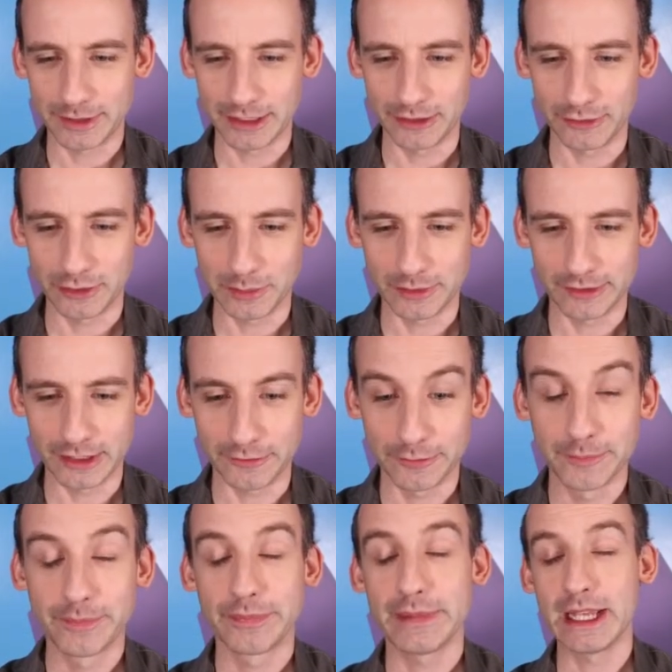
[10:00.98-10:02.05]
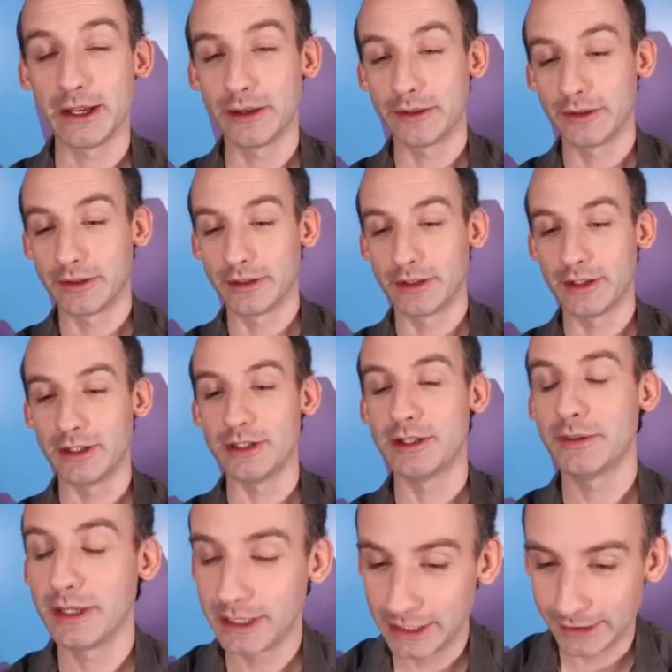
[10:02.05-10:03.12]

they do stupid stuff. Now, doing